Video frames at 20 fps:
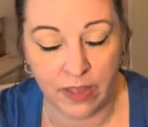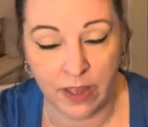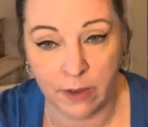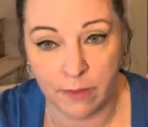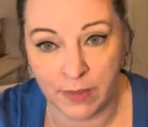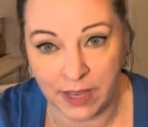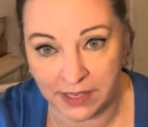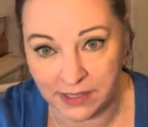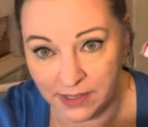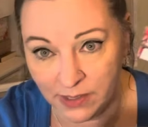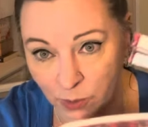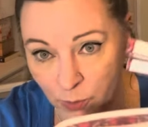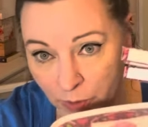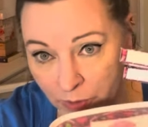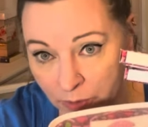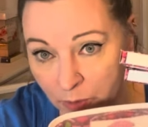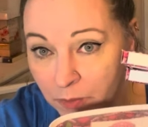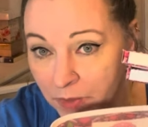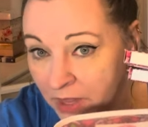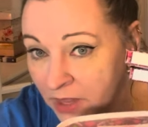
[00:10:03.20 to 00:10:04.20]
them, I
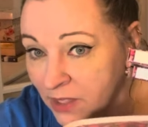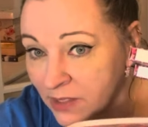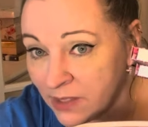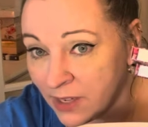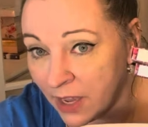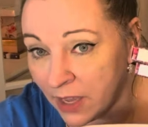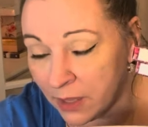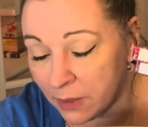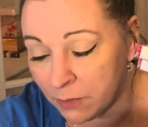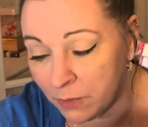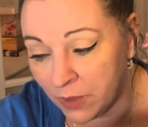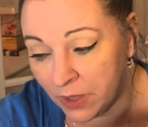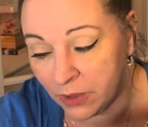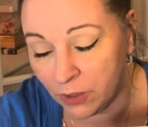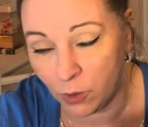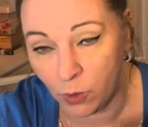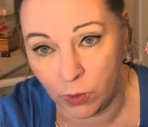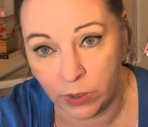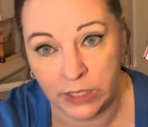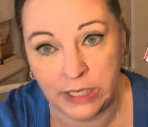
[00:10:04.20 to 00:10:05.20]
store them in the tub, in
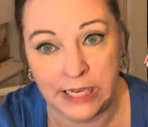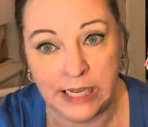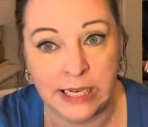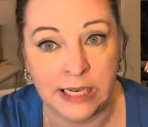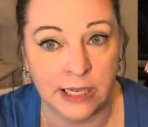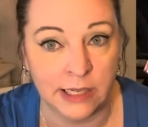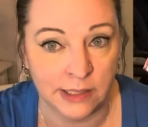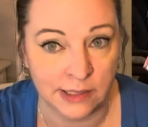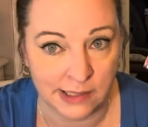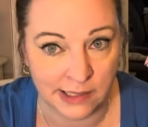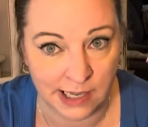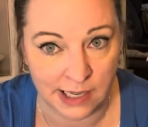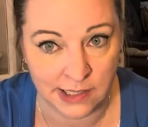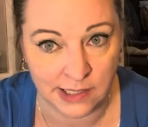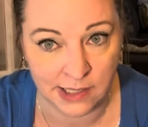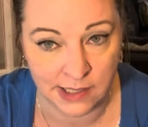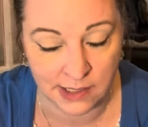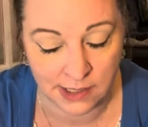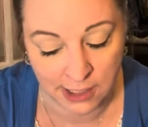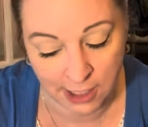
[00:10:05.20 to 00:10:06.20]
the coordinating
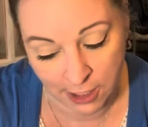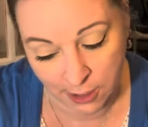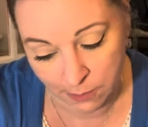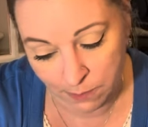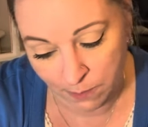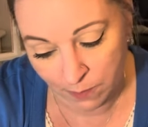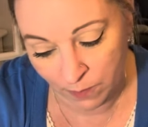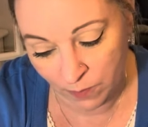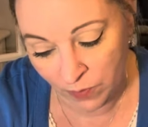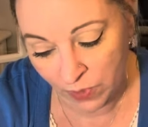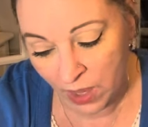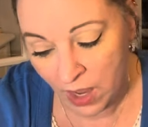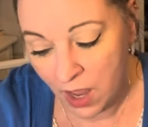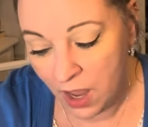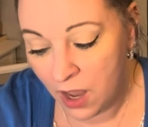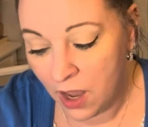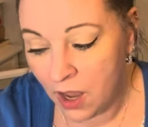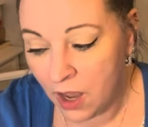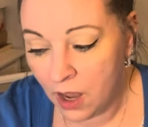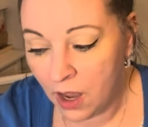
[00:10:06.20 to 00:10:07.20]
scented tub.
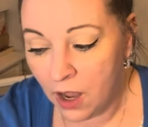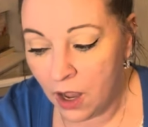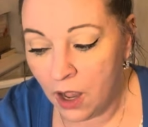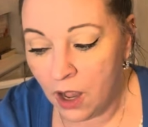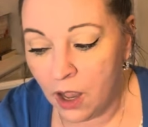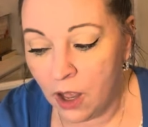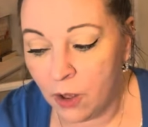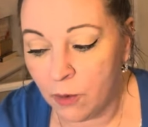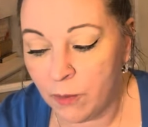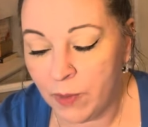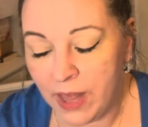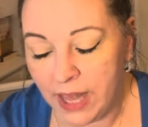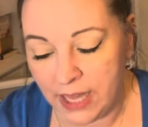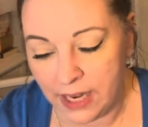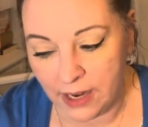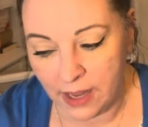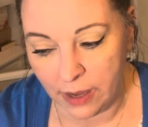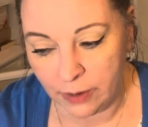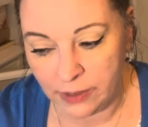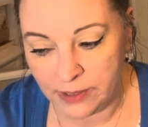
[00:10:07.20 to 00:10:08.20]

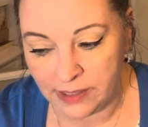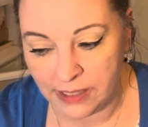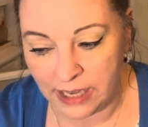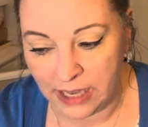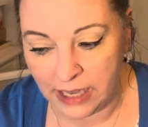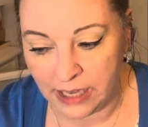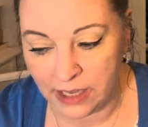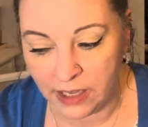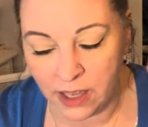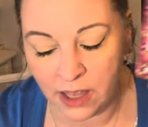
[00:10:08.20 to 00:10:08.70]
But I was saying